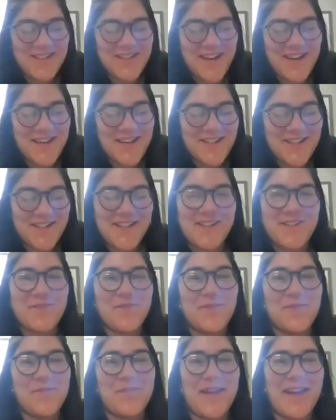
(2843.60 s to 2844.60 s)
changing
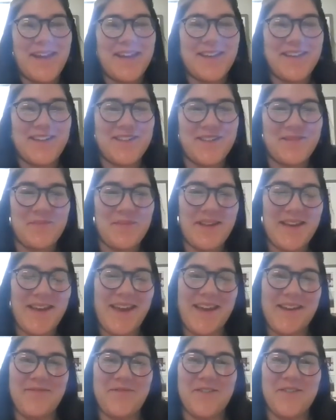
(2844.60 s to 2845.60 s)
or managing
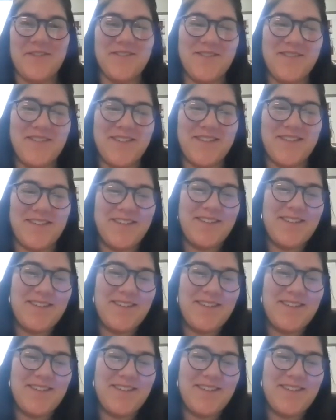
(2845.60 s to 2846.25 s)
behaviors.